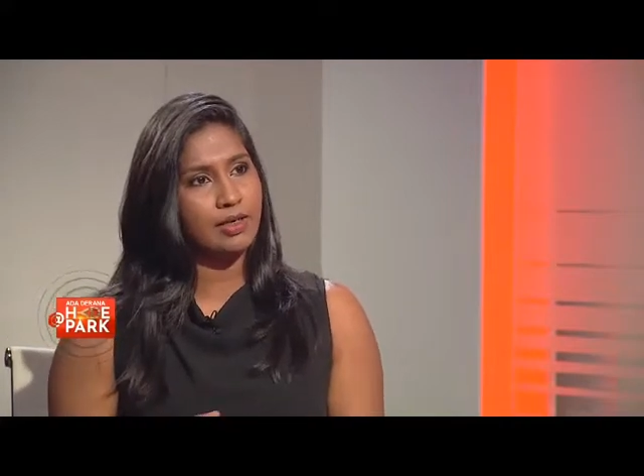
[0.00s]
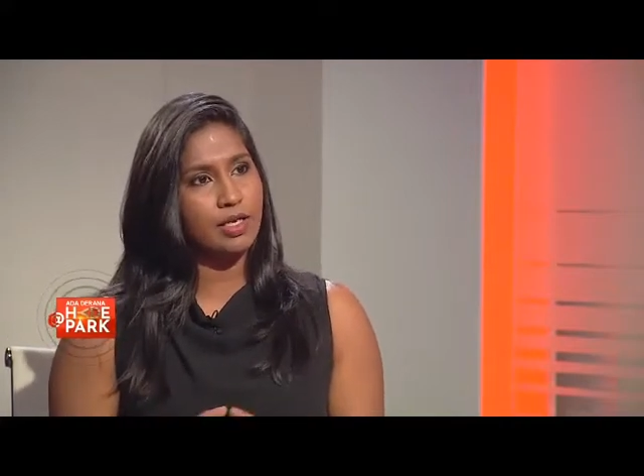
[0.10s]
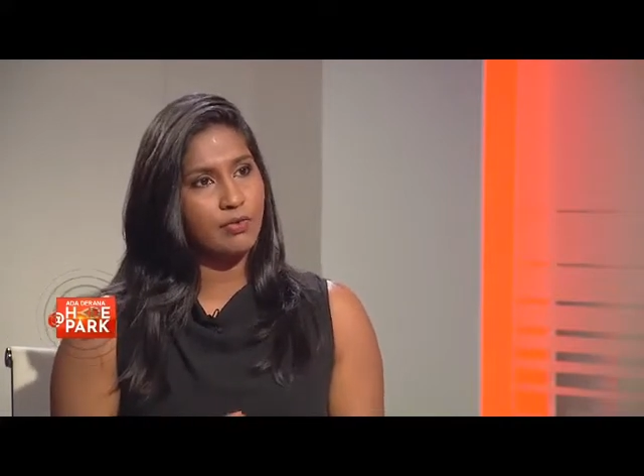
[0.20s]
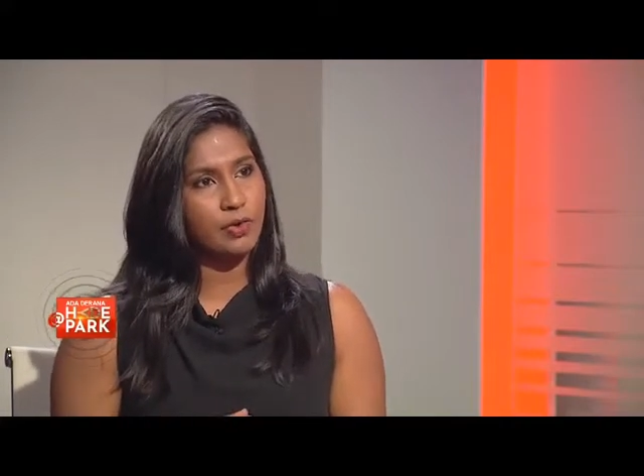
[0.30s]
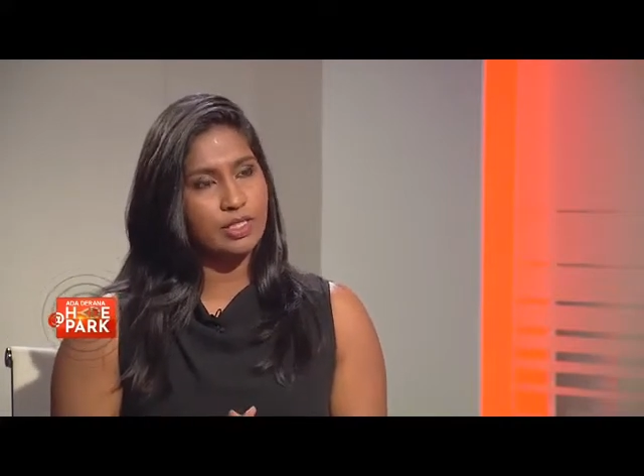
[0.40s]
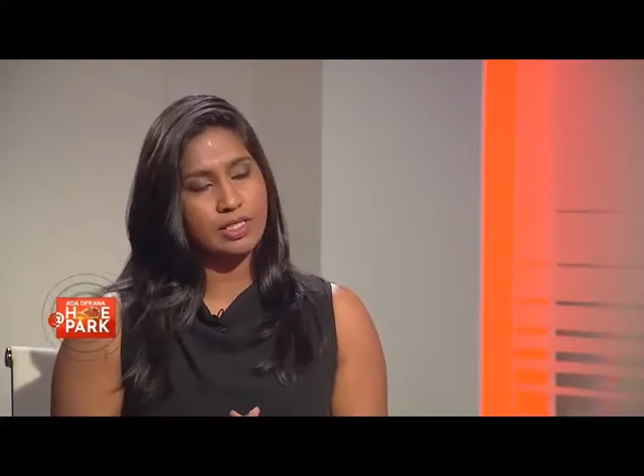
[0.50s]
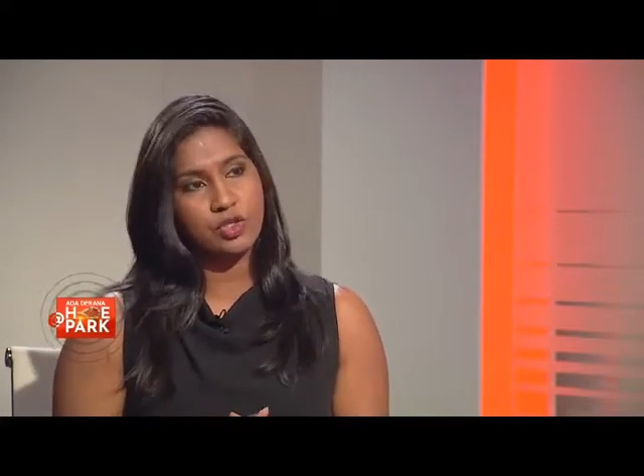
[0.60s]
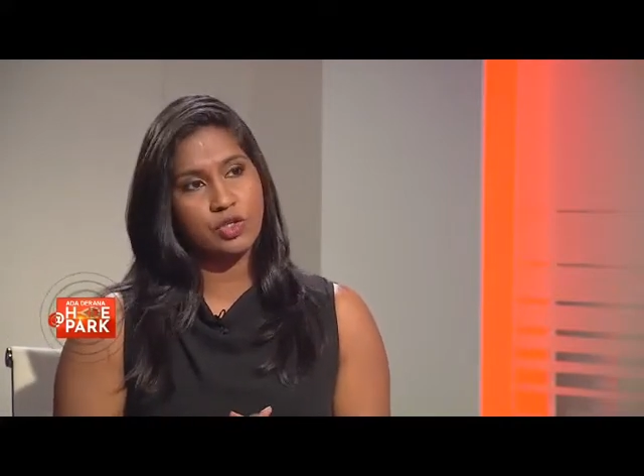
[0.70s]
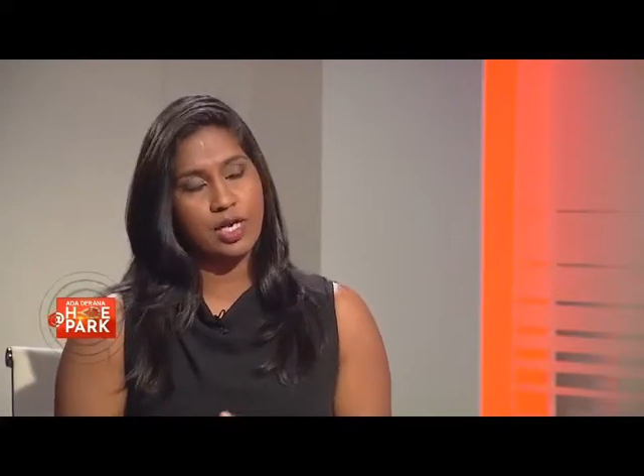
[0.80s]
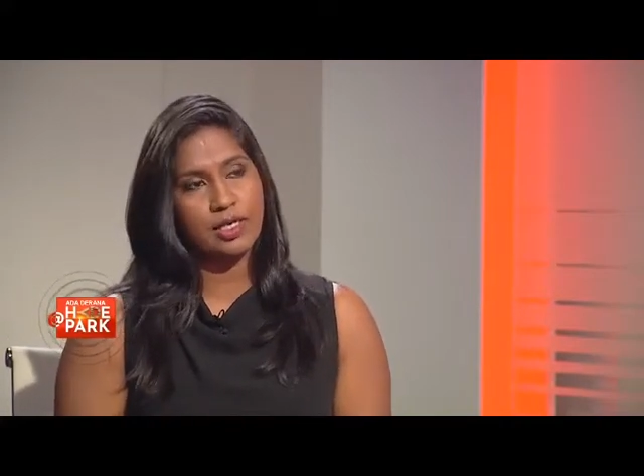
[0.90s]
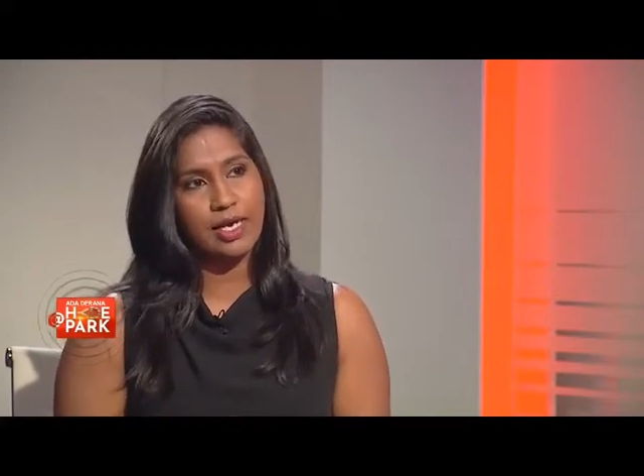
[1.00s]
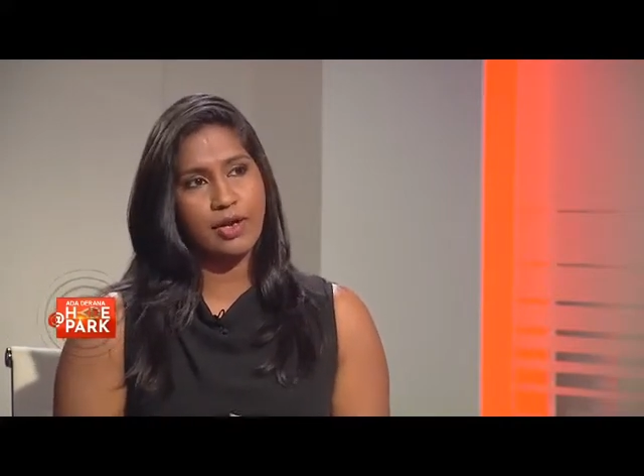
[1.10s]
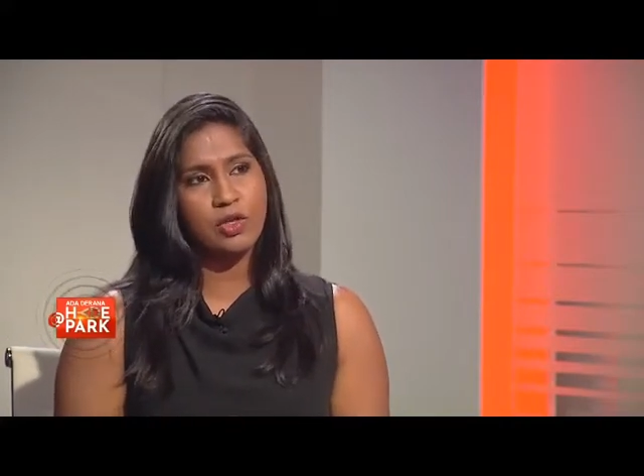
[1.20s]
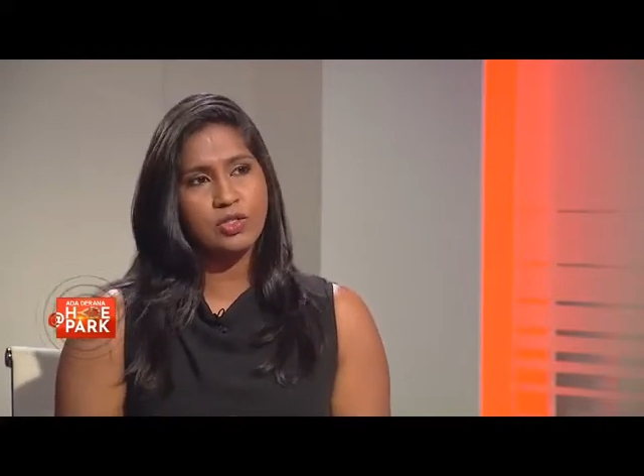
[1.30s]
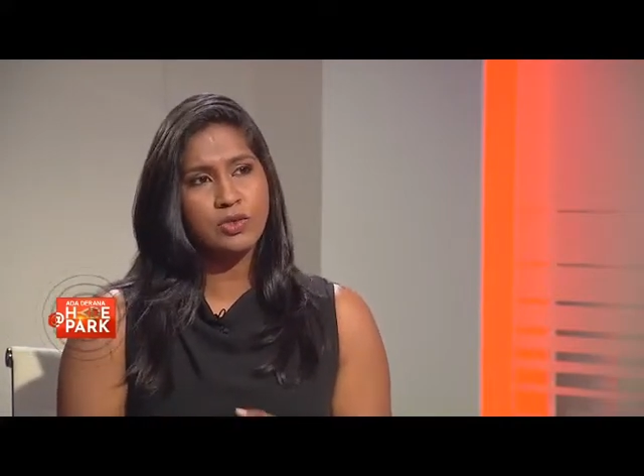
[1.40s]
influence in Sri Lanka,
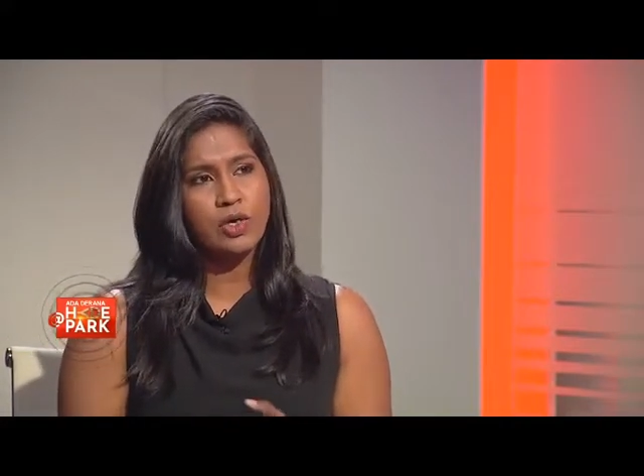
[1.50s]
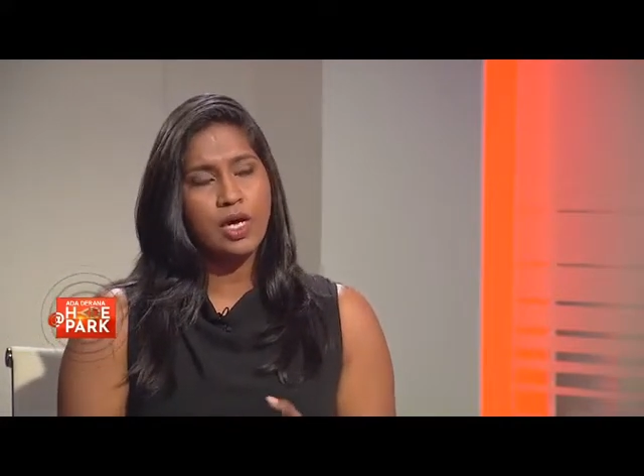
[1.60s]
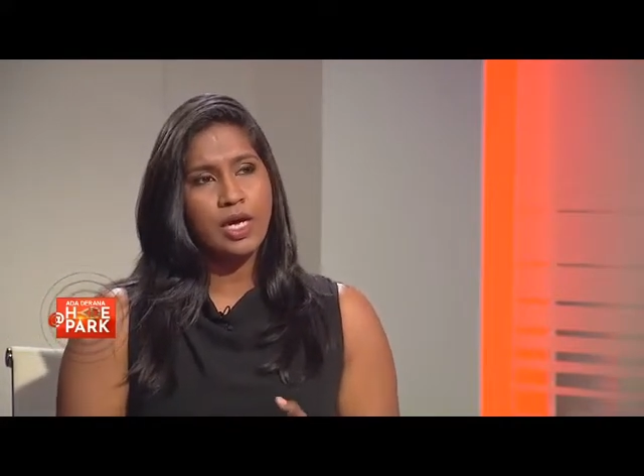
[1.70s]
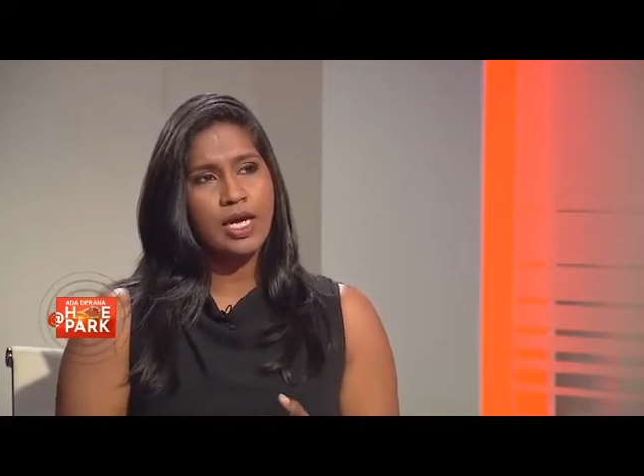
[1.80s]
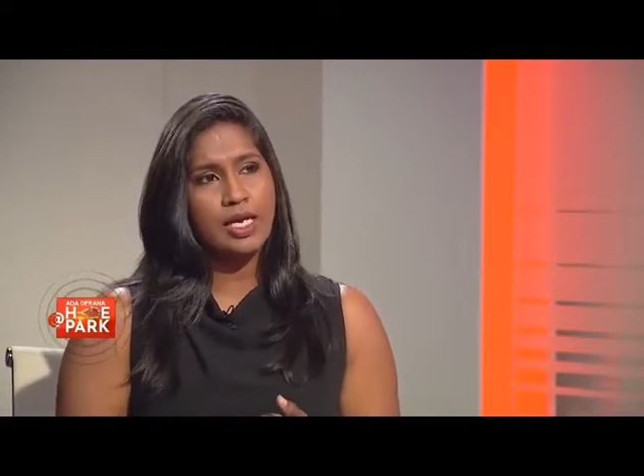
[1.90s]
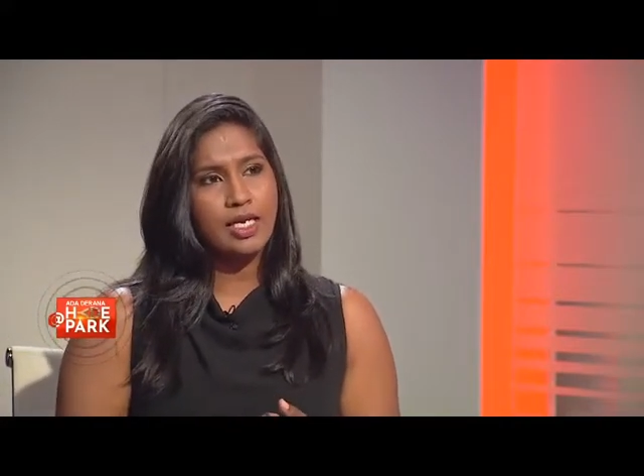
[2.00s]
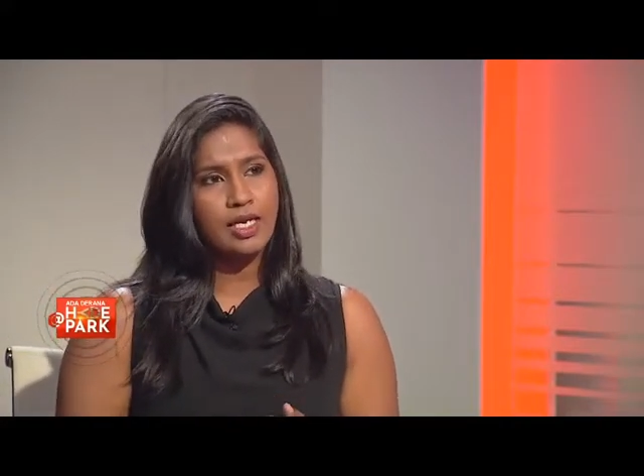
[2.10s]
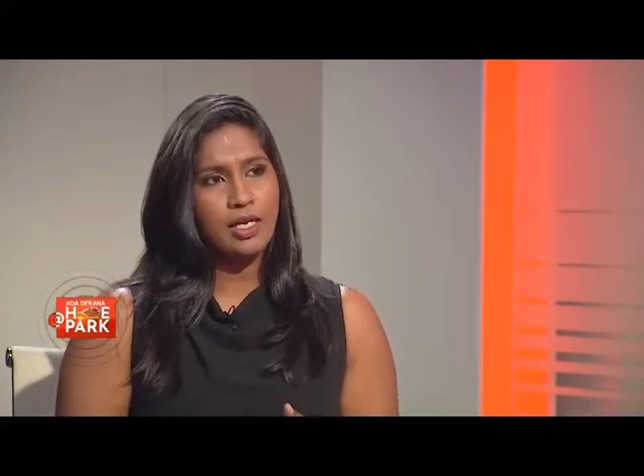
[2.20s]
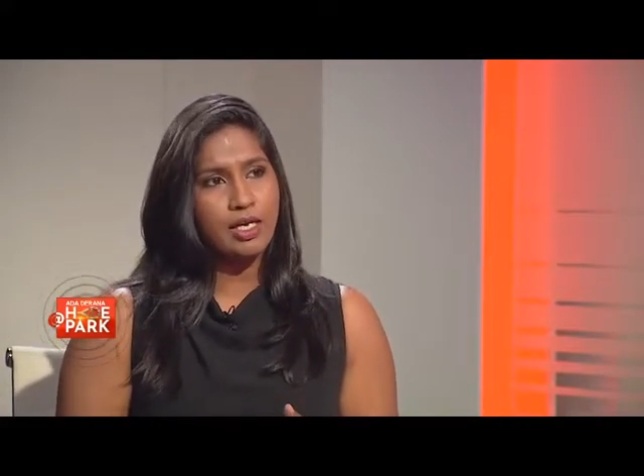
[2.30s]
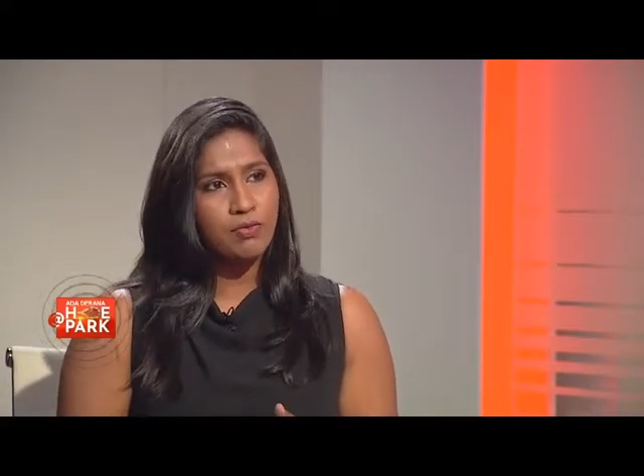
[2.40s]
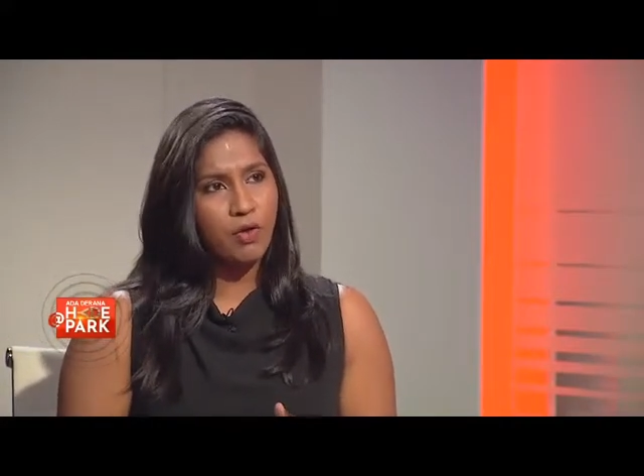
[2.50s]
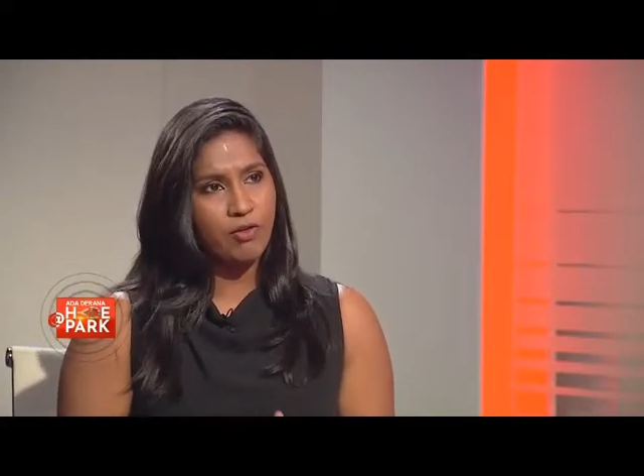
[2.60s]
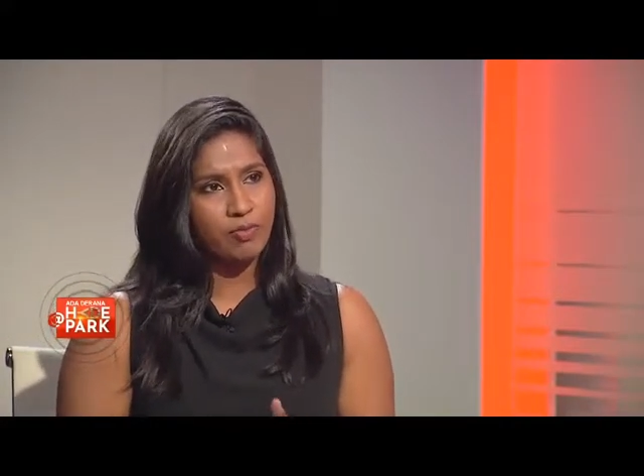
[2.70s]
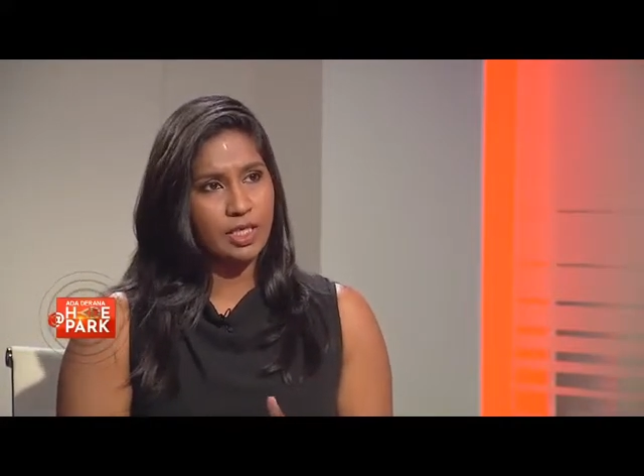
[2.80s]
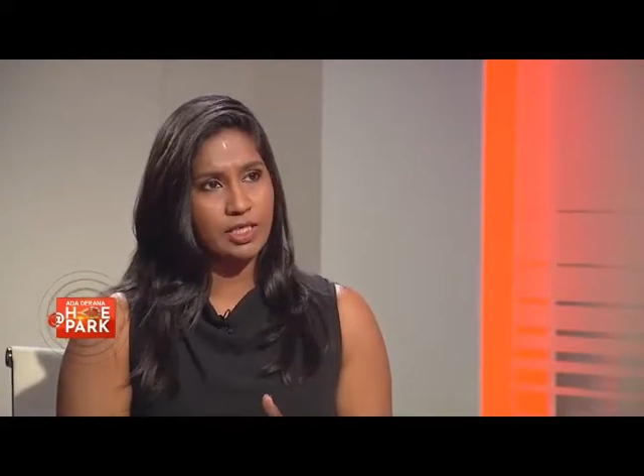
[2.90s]
and also Indian
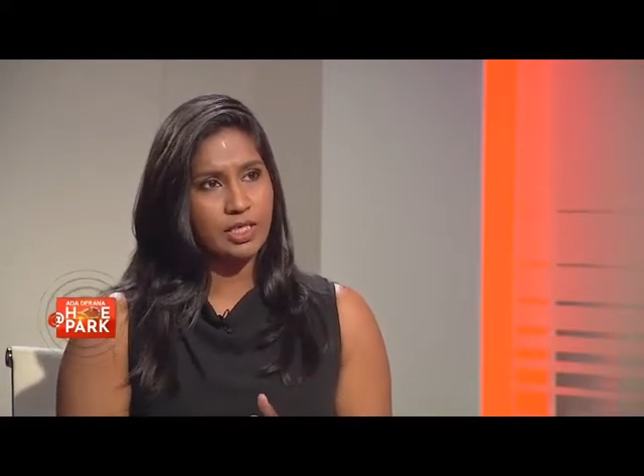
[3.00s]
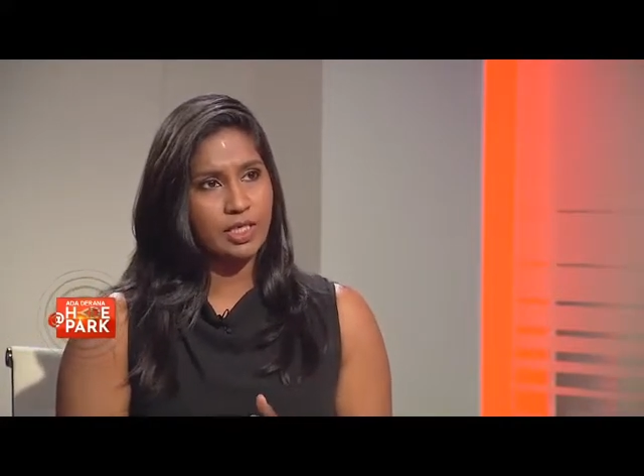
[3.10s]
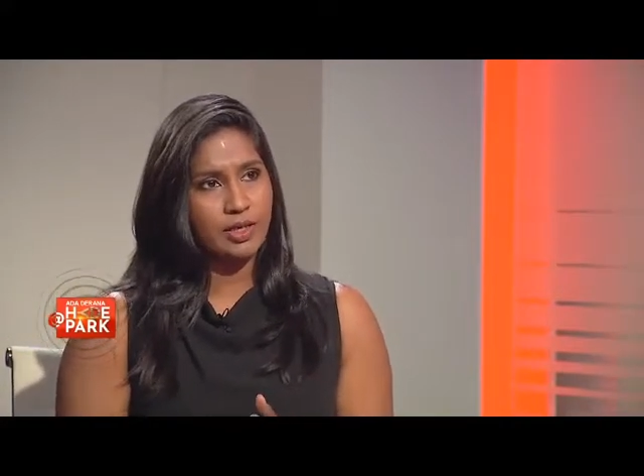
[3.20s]
involvement.